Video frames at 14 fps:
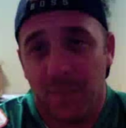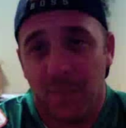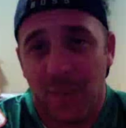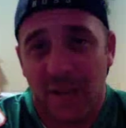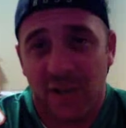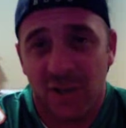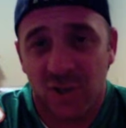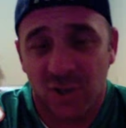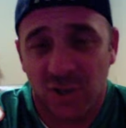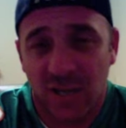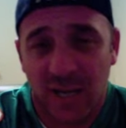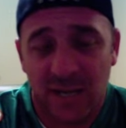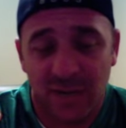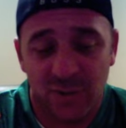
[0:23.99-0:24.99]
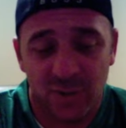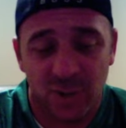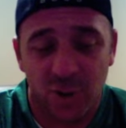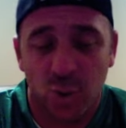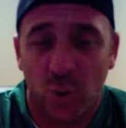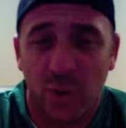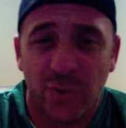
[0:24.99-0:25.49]
back in July, there was a
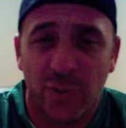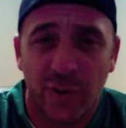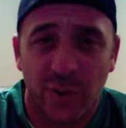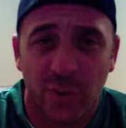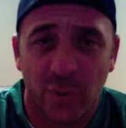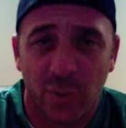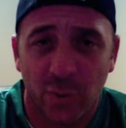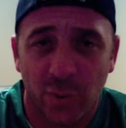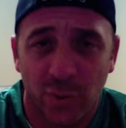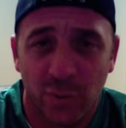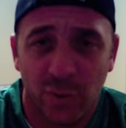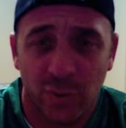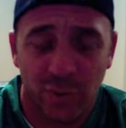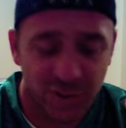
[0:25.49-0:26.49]
23-year-old girl.